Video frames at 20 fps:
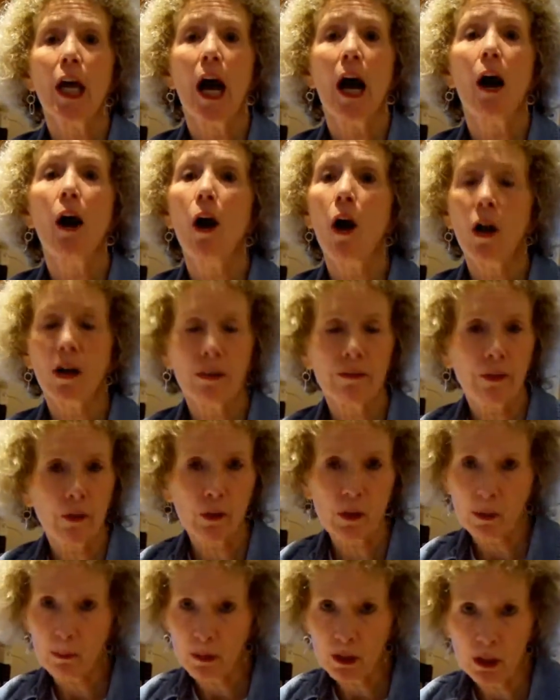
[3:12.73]
All of
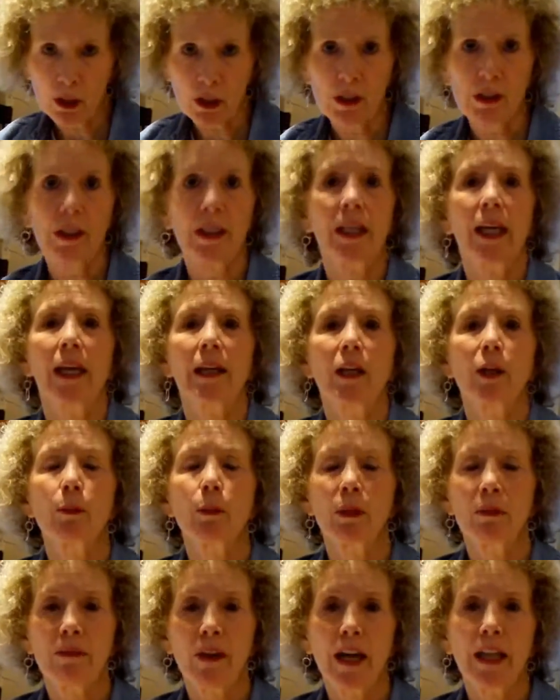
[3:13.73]
those images, again, are
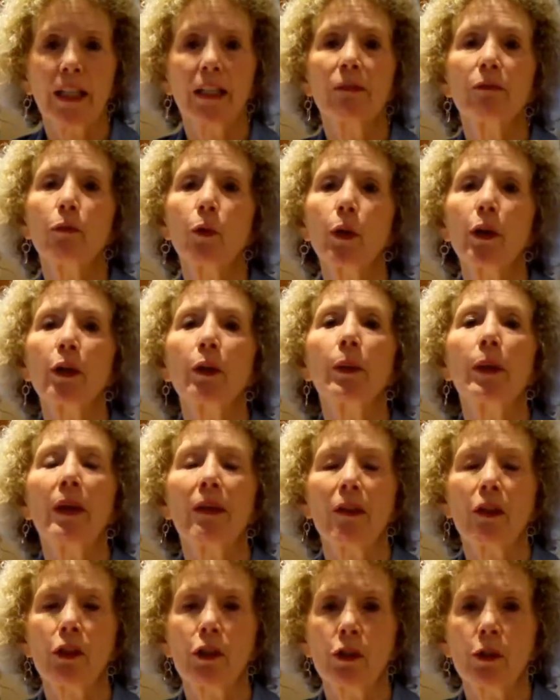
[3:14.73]
provided for you
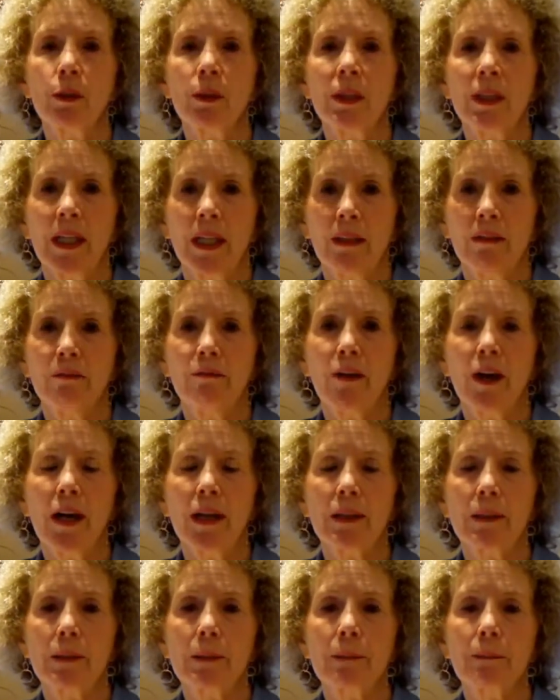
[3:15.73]
in the student data
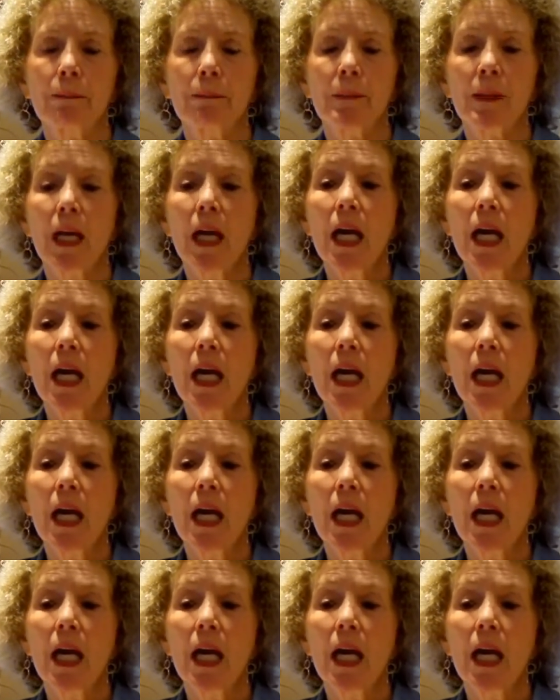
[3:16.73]
files.